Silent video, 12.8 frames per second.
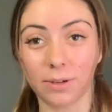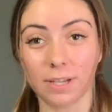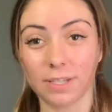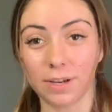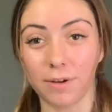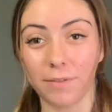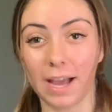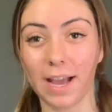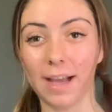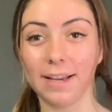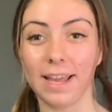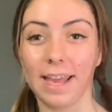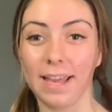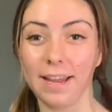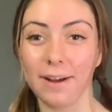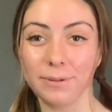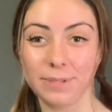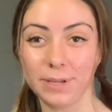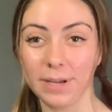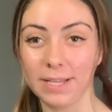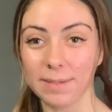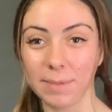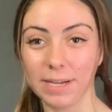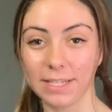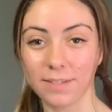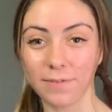You guys know that, and I'll see you guys in
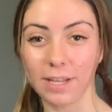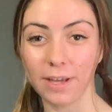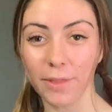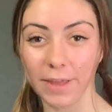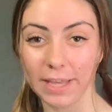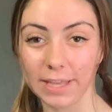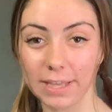my next video. Thank